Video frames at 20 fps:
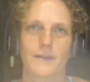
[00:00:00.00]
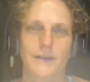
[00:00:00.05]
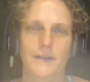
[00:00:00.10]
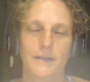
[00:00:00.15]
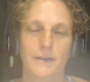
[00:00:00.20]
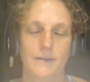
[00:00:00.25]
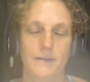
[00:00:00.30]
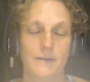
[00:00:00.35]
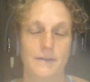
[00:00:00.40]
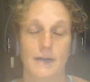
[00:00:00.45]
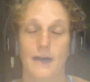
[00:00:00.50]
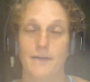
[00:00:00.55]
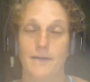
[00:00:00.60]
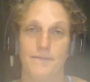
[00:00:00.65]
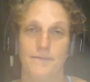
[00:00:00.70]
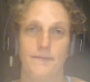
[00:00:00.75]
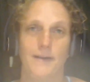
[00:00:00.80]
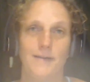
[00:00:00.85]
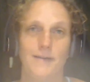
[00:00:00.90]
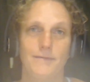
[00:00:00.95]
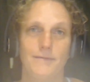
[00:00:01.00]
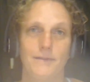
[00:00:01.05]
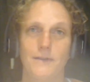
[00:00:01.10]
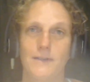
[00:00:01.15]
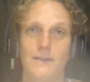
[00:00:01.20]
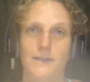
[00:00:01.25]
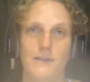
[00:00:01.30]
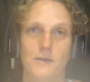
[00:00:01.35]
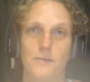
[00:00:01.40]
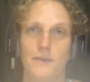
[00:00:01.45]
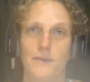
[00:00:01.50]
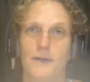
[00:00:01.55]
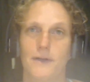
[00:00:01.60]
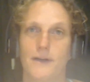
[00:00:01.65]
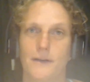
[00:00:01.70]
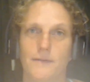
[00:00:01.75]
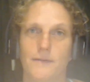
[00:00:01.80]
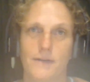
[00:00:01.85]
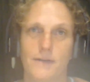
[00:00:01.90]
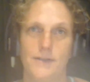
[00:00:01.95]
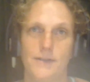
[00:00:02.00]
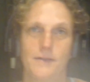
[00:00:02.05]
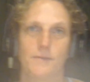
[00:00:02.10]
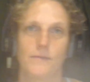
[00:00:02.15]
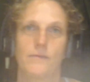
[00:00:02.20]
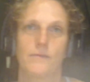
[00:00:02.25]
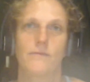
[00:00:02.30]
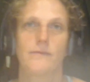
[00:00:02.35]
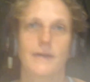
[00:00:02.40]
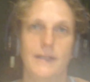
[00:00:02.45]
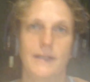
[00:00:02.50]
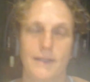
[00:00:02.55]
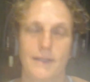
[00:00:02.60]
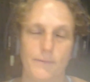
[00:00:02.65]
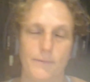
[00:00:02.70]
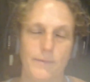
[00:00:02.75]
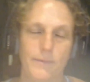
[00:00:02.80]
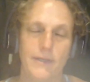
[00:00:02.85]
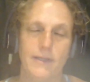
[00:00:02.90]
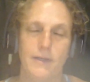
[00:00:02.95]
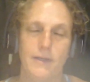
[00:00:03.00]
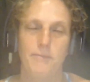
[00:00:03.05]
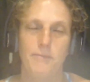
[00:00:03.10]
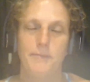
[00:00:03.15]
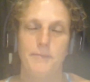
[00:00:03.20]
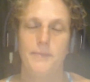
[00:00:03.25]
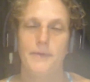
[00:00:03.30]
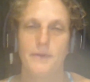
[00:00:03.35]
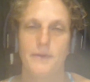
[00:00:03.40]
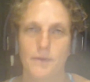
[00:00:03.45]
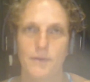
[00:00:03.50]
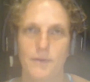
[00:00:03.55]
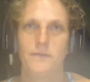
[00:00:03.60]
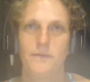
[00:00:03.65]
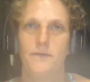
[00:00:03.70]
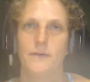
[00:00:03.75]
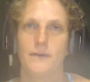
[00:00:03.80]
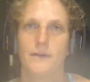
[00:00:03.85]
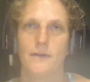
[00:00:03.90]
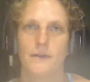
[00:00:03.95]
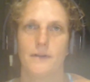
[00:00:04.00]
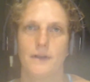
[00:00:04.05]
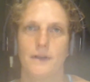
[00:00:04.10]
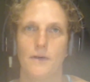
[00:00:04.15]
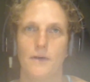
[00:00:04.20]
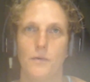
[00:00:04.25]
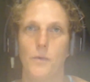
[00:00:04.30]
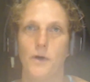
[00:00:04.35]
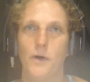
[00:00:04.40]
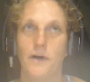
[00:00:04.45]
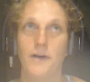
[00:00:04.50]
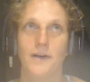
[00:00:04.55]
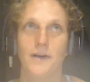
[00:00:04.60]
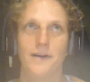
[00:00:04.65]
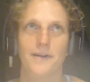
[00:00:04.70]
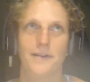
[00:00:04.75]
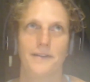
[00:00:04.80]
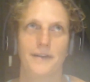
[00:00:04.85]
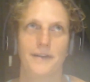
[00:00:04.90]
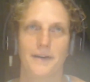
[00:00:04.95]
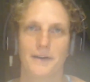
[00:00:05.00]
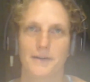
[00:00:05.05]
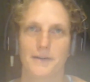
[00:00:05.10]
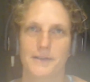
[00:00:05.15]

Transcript: And I've looked at your blog. You've got some really, really beautiful work there.